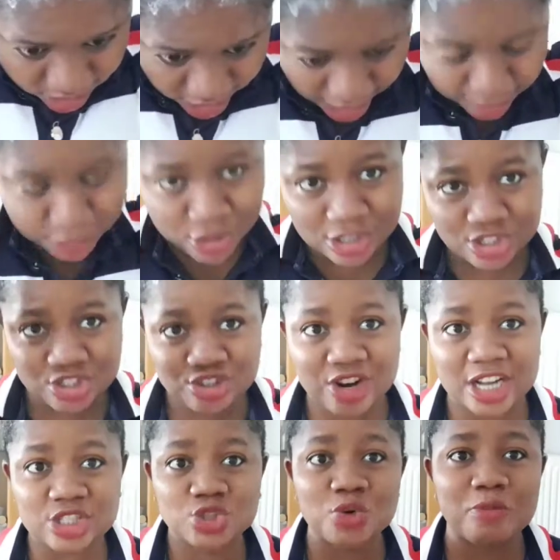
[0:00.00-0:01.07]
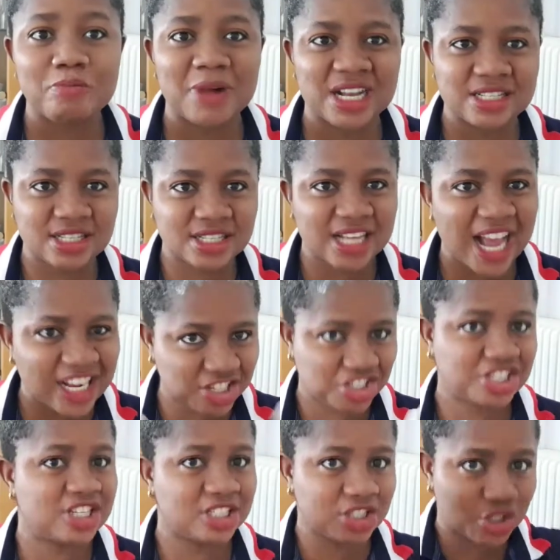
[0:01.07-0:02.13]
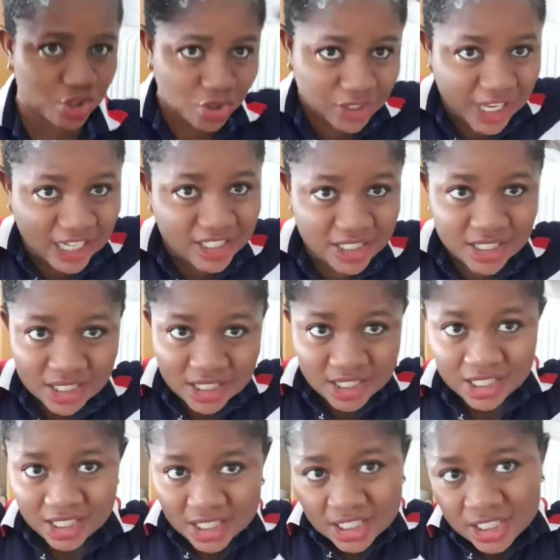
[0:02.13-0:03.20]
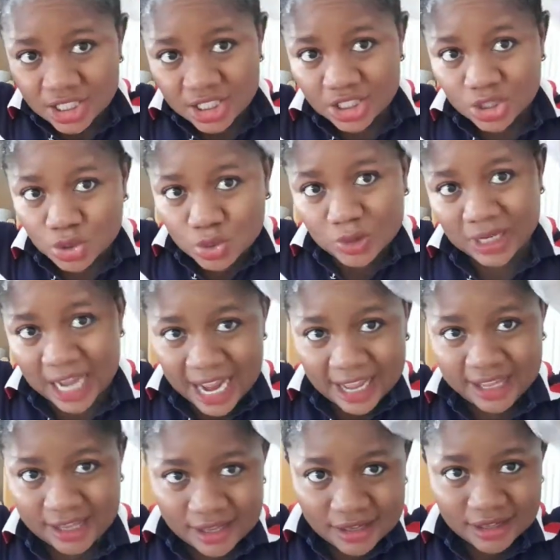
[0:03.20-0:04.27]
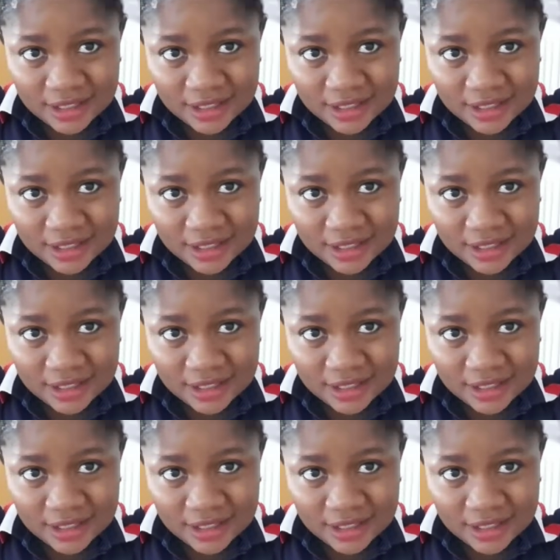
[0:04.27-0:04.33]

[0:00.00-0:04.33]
I'm just trying to massage it so that it will like